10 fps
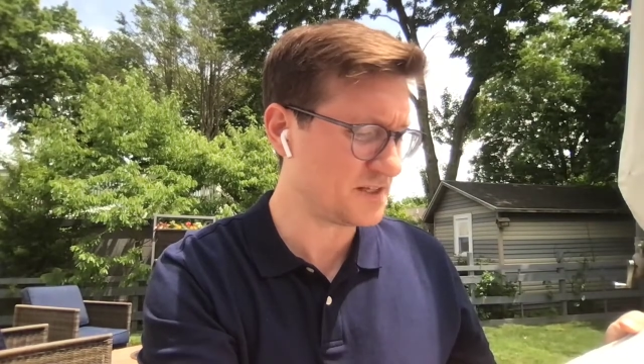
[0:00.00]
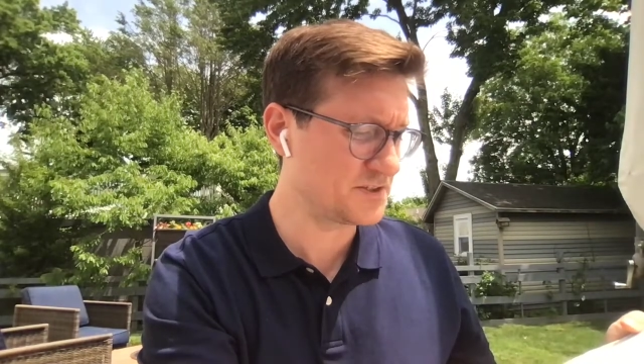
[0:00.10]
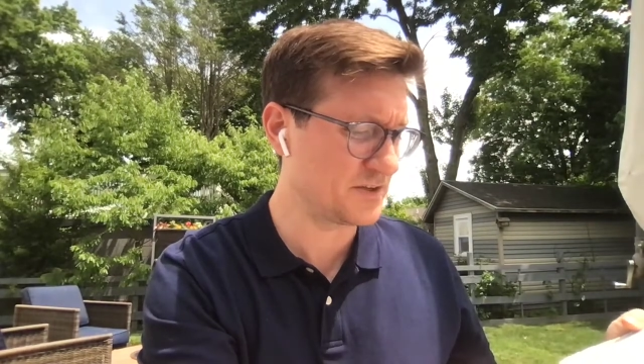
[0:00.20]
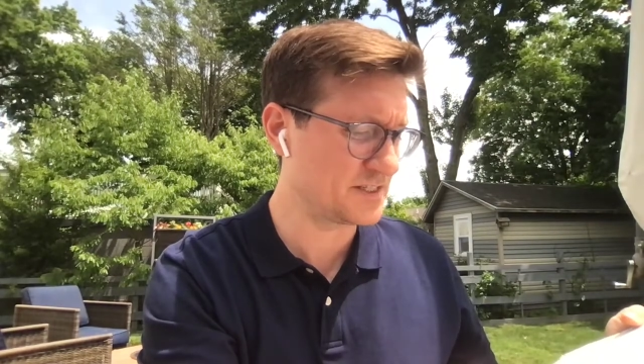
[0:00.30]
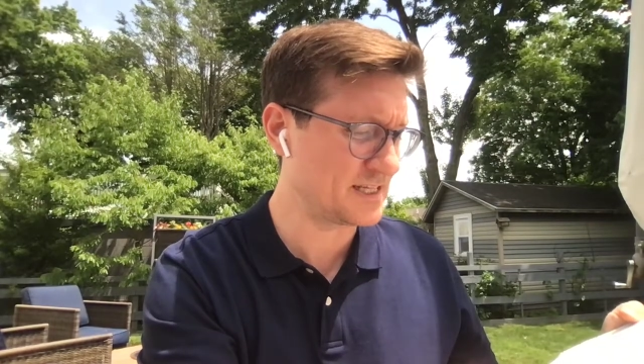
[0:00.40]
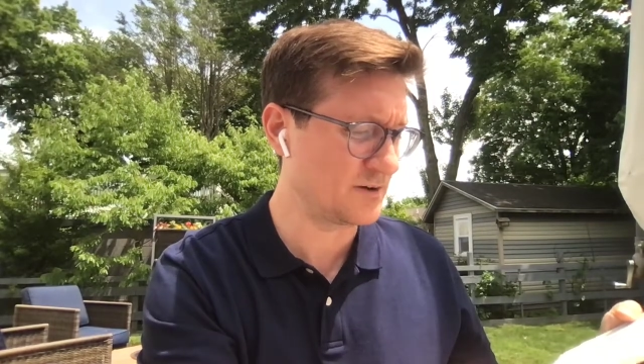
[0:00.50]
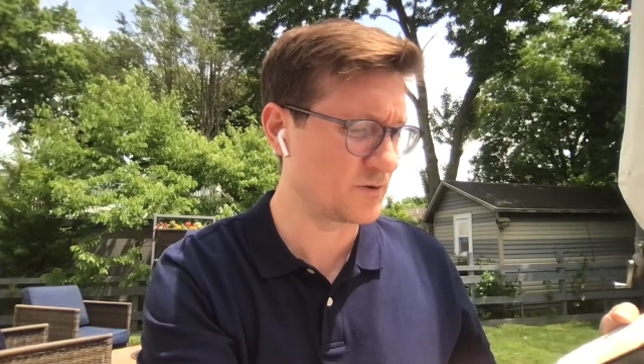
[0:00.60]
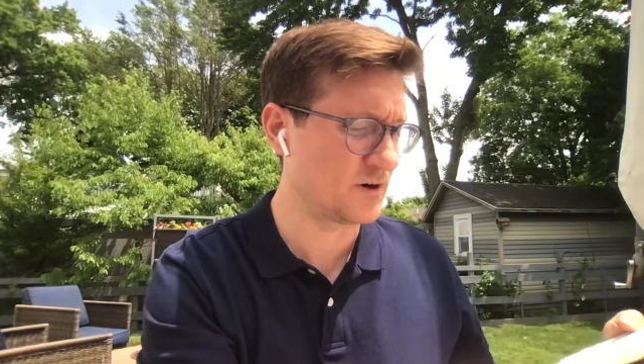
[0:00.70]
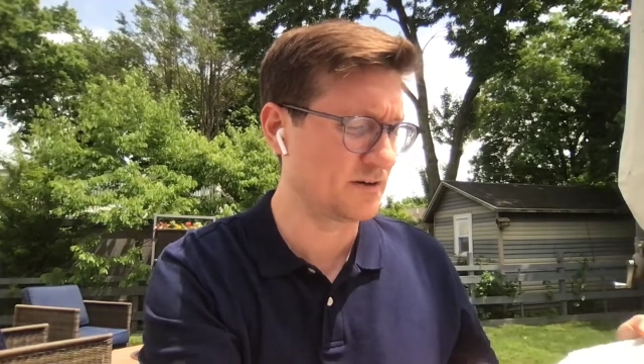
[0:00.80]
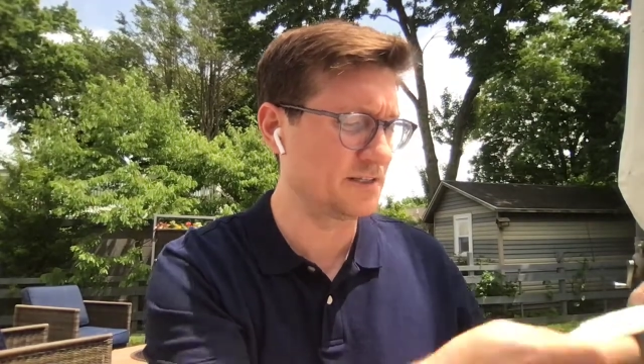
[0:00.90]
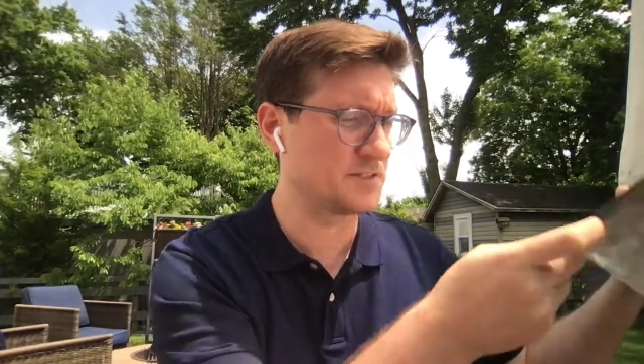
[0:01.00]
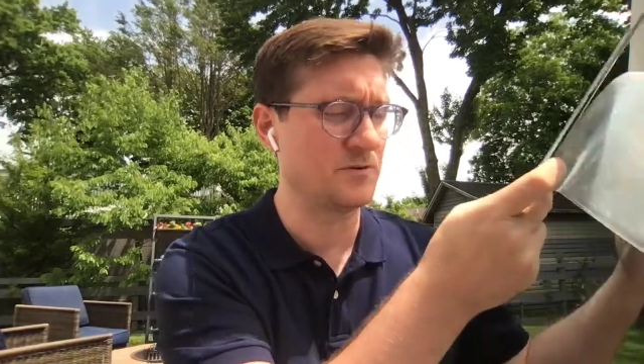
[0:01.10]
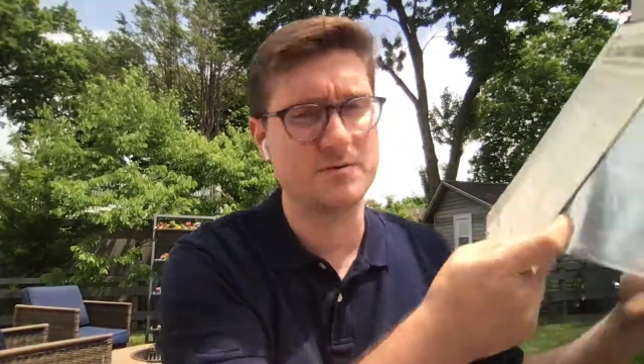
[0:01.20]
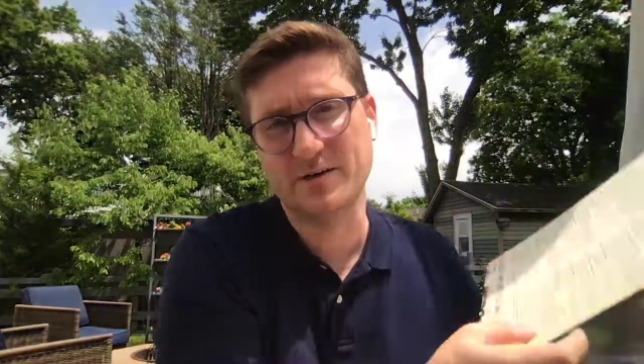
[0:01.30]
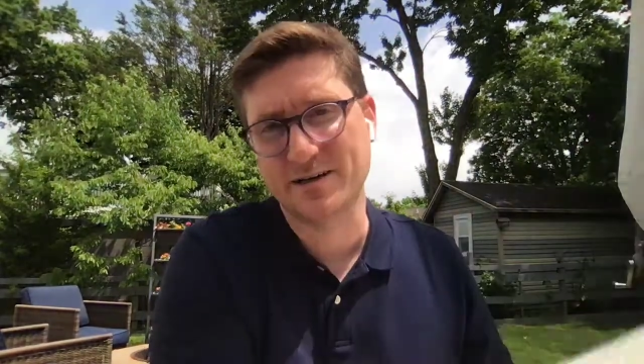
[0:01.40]
So the sound quality is
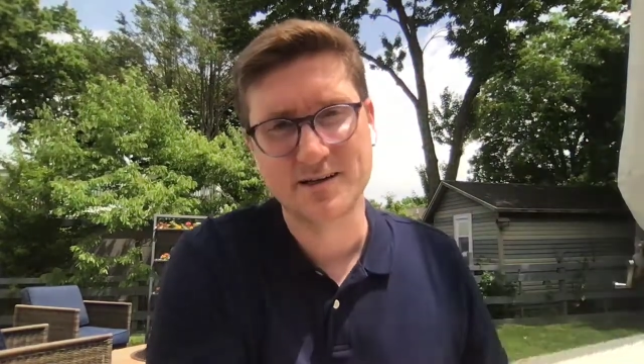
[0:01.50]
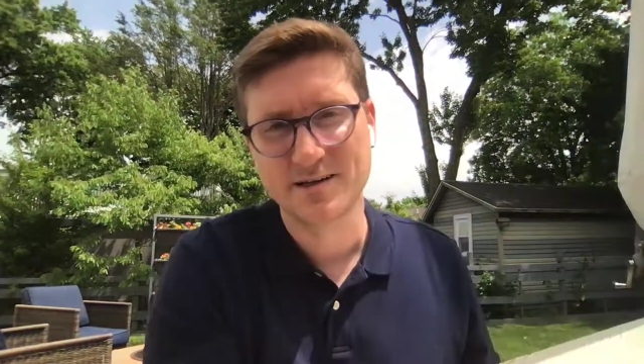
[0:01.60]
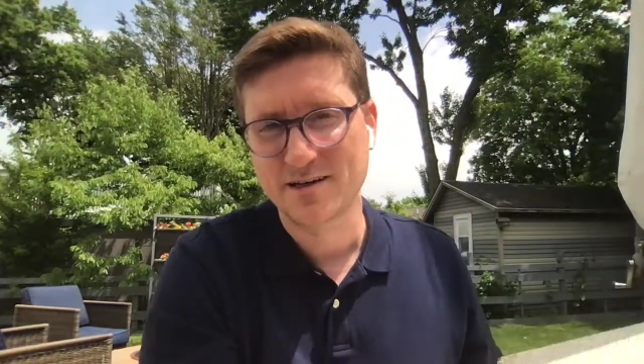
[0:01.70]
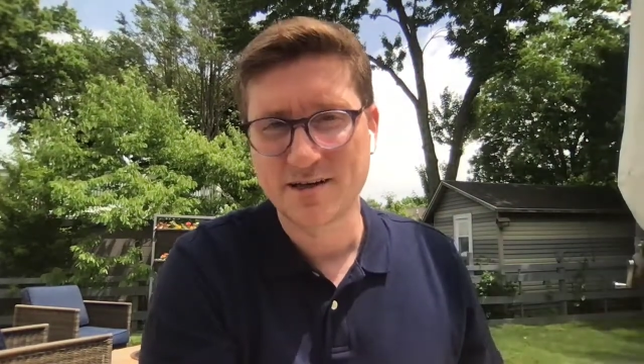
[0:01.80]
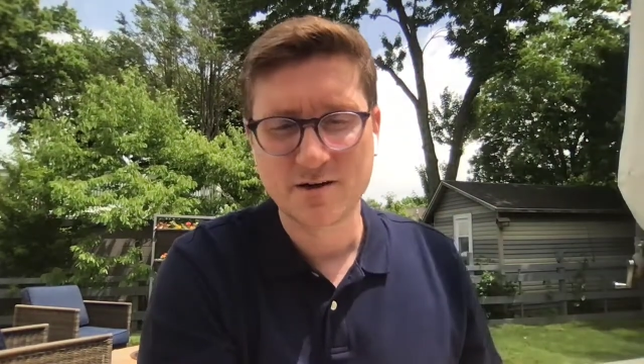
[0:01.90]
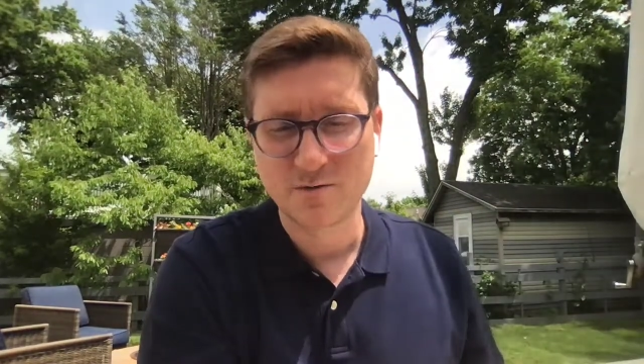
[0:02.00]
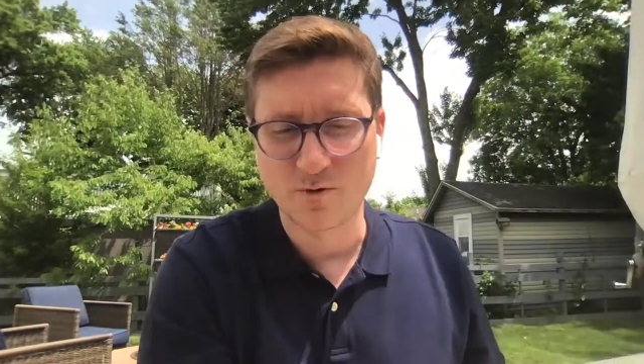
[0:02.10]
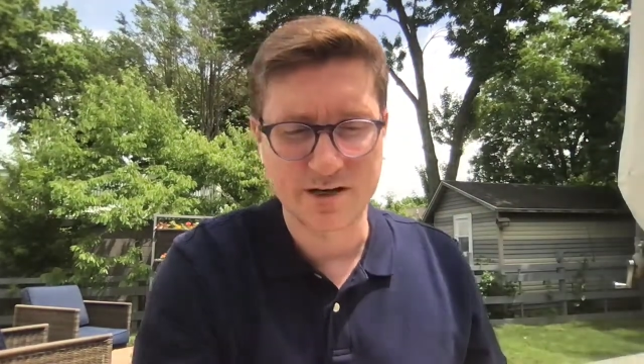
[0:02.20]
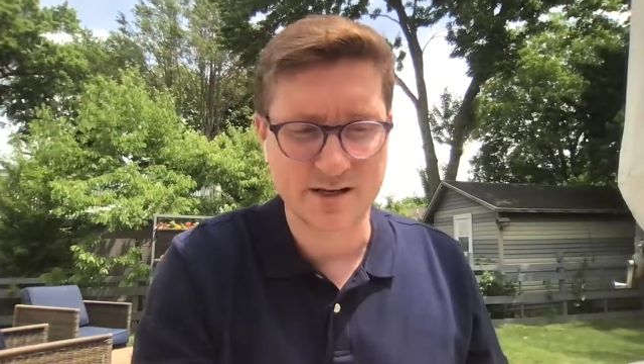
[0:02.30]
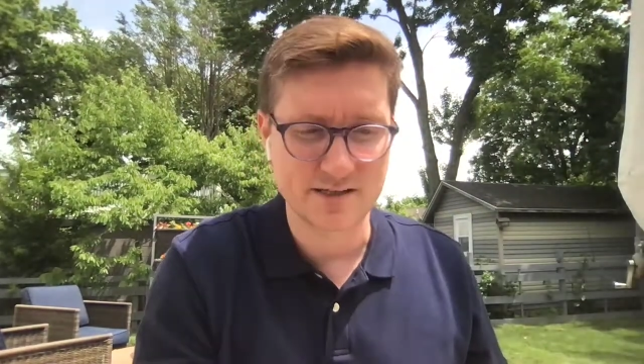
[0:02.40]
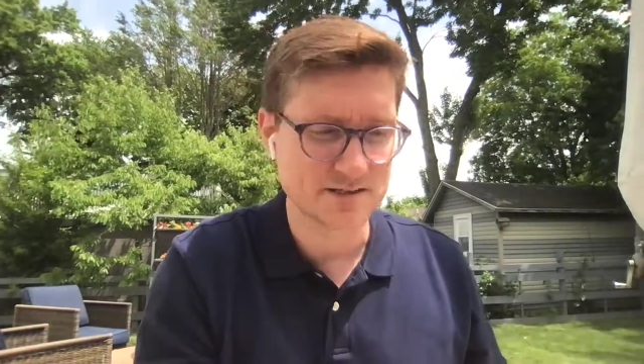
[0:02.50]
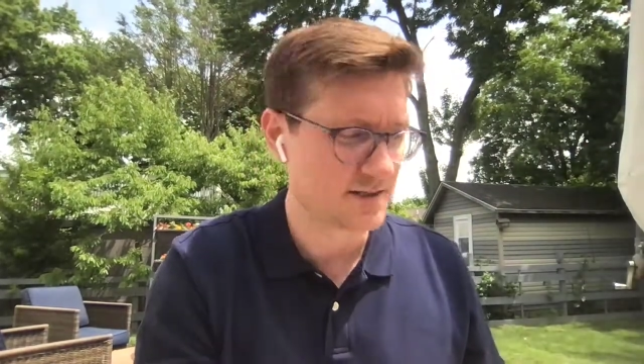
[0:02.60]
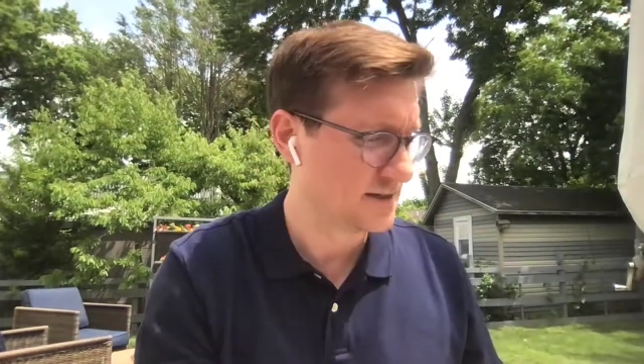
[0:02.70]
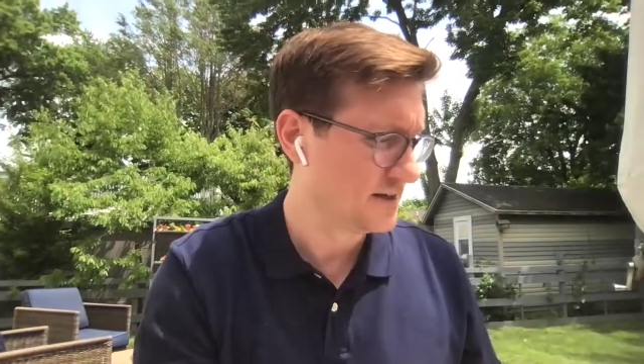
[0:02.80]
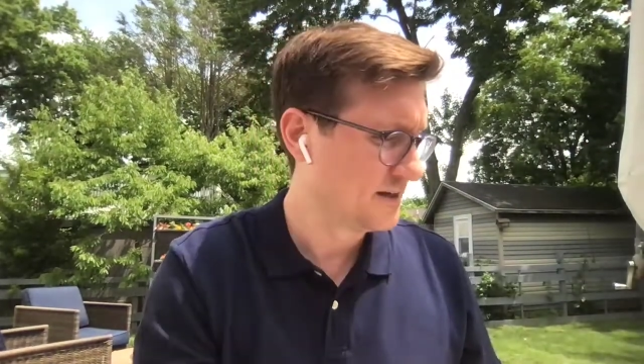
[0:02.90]
going to be what it is.